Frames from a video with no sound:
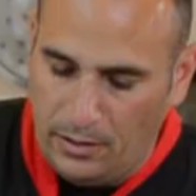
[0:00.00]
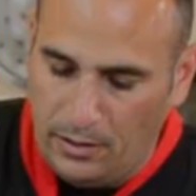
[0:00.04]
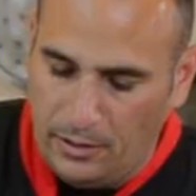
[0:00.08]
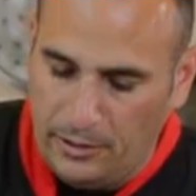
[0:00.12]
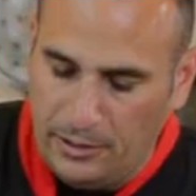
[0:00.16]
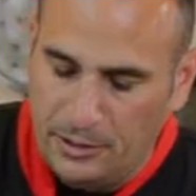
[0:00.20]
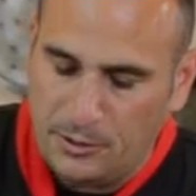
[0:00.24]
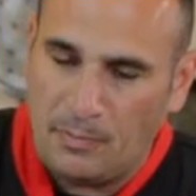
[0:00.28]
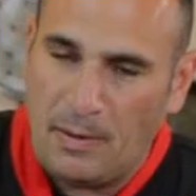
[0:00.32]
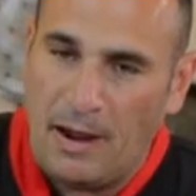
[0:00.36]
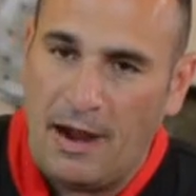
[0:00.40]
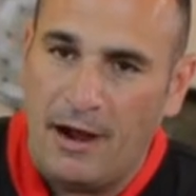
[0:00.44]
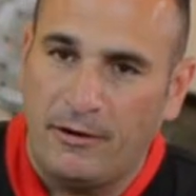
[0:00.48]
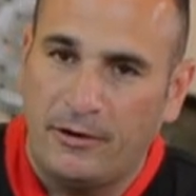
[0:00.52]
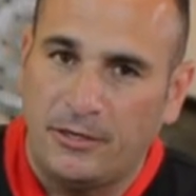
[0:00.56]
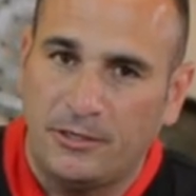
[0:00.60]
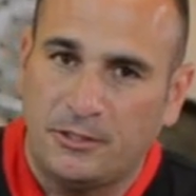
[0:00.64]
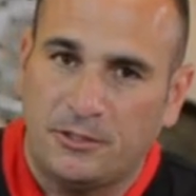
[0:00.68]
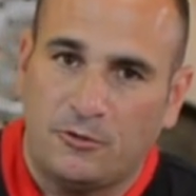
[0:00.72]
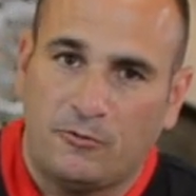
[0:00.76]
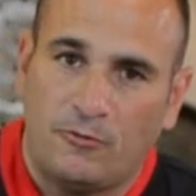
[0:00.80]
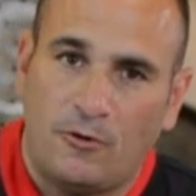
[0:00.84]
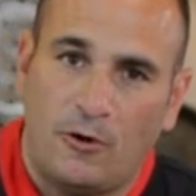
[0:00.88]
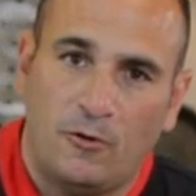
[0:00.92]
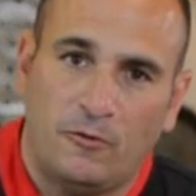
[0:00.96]

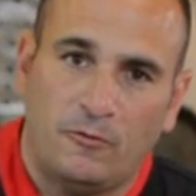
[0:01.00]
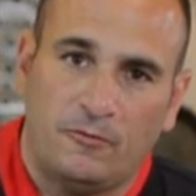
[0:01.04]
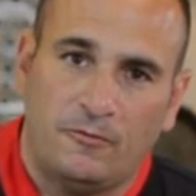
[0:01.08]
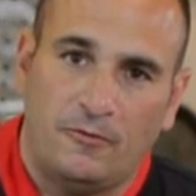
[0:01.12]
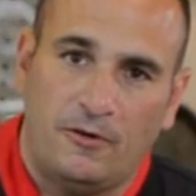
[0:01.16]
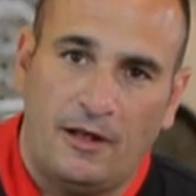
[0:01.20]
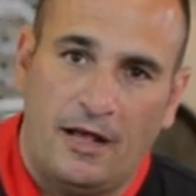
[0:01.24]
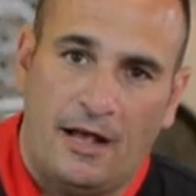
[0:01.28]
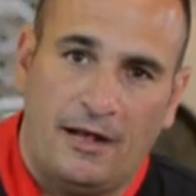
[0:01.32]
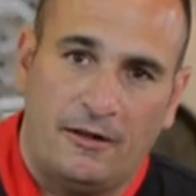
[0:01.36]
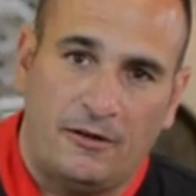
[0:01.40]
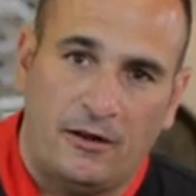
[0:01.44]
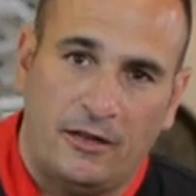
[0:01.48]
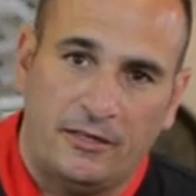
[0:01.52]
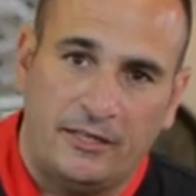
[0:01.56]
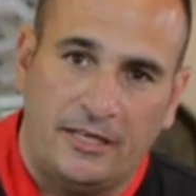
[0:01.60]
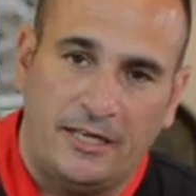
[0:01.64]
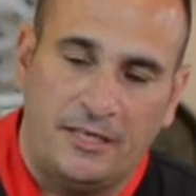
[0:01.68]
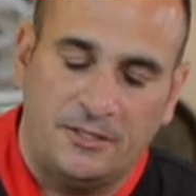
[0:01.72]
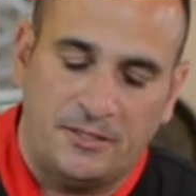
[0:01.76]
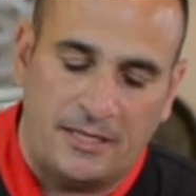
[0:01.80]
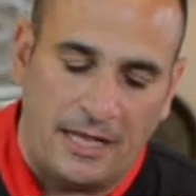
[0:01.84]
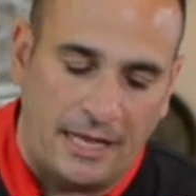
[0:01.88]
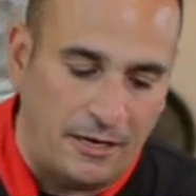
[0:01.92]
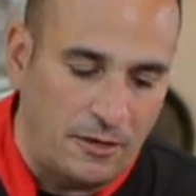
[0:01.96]
asparagus grown out on the
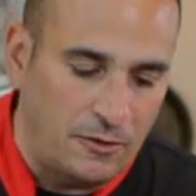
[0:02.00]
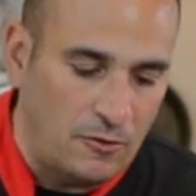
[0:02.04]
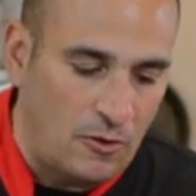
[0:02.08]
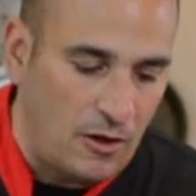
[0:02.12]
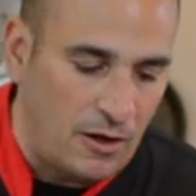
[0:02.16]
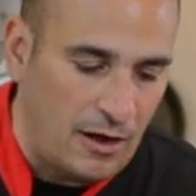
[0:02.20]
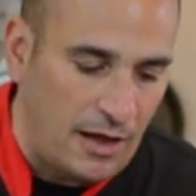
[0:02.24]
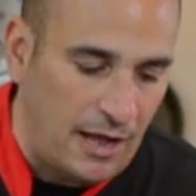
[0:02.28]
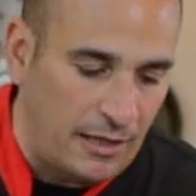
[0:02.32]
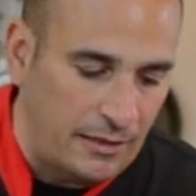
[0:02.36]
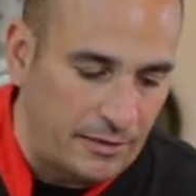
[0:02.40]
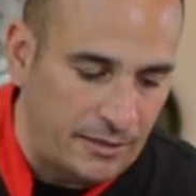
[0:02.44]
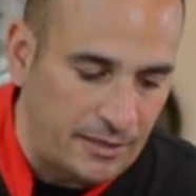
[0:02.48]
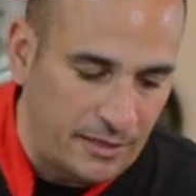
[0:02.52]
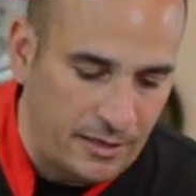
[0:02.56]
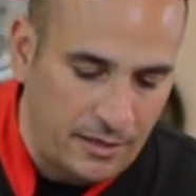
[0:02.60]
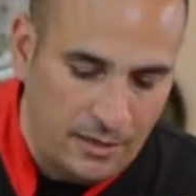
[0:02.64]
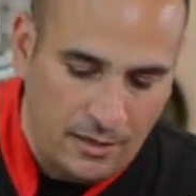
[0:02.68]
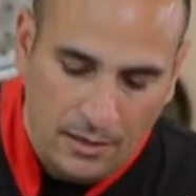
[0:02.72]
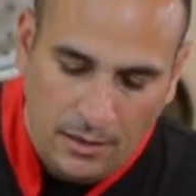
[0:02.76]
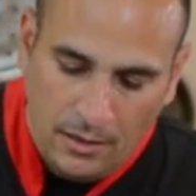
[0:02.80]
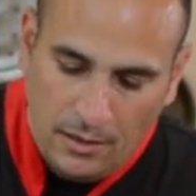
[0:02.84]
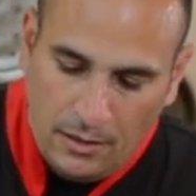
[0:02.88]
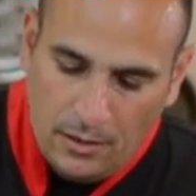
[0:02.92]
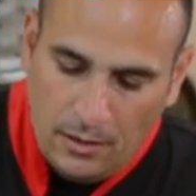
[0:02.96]
east end of Long Island.
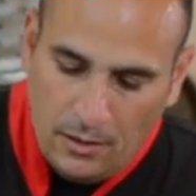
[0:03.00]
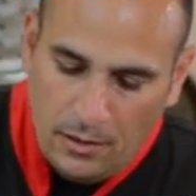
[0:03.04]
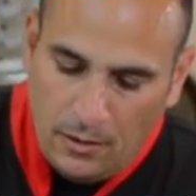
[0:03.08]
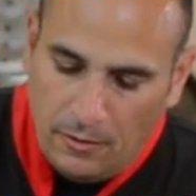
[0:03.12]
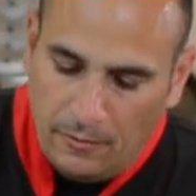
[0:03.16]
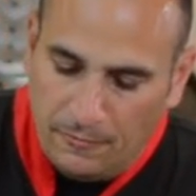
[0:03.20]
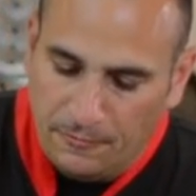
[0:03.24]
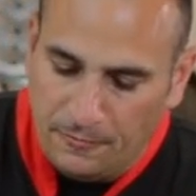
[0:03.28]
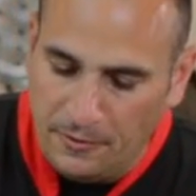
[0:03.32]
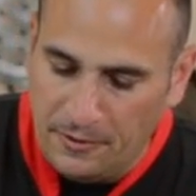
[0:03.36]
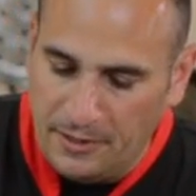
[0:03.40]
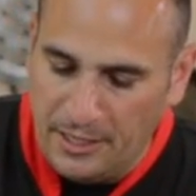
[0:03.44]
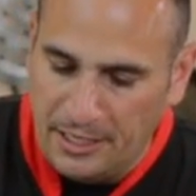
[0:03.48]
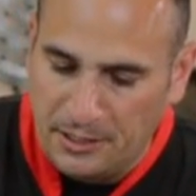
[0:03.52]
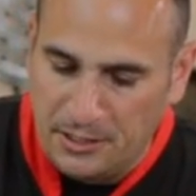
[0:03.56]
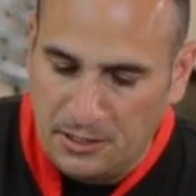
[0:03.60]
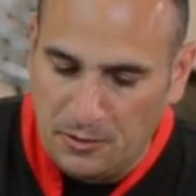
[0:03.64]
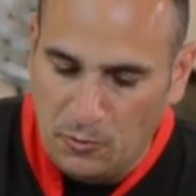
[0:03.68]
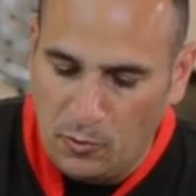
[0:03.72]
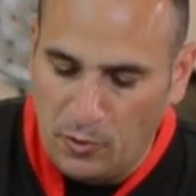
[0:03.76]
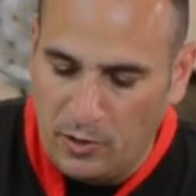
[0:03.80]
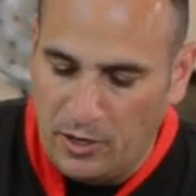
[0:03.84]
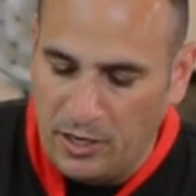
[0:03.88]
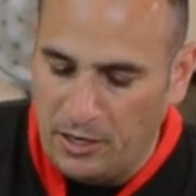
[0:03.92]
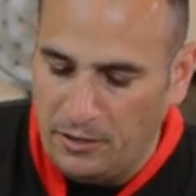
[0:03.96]
For
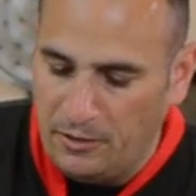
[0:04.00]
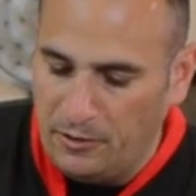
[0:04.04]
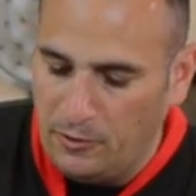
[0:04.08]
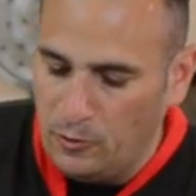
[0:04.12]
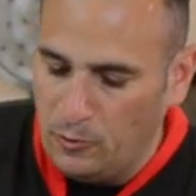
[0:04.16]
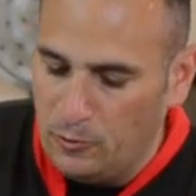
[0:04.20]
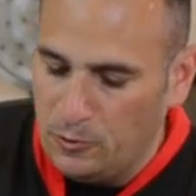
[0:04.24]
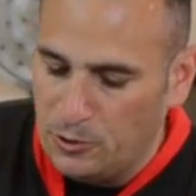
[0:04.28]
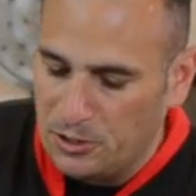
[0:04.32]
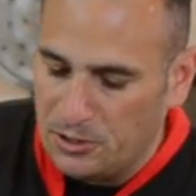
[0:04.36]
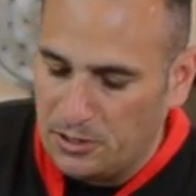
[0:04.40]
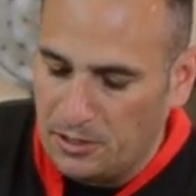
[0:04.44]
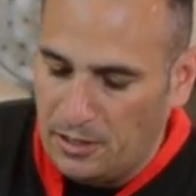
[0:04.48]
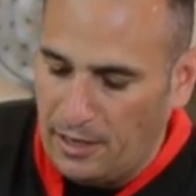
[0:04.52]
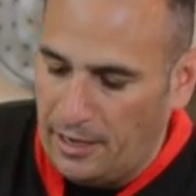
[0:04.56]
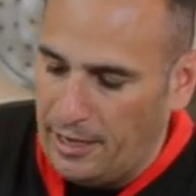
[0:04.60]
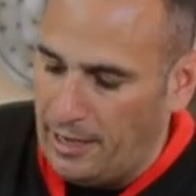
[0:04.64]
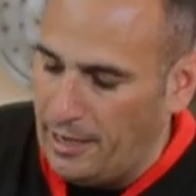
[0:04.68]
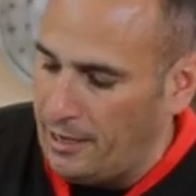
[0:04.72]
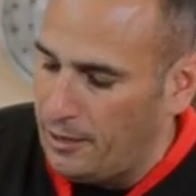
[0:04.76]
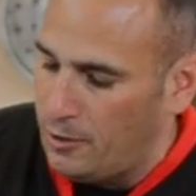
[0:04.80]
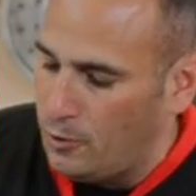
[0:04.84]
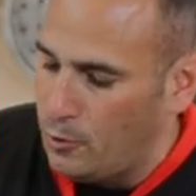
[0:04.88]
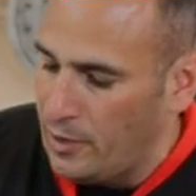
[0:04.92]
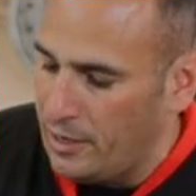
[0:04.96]
this, we're gonna do just
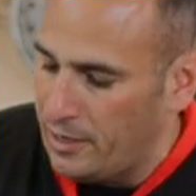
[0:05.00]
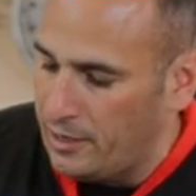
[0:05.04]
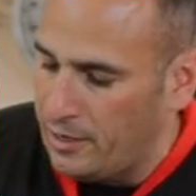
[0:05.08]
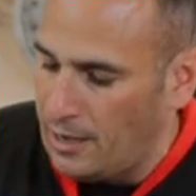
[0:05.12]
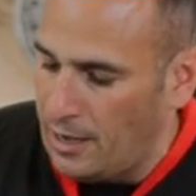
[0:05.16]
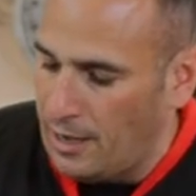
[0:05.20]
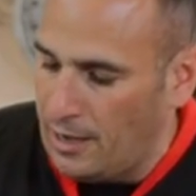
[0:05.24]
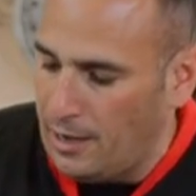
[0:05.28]
a quick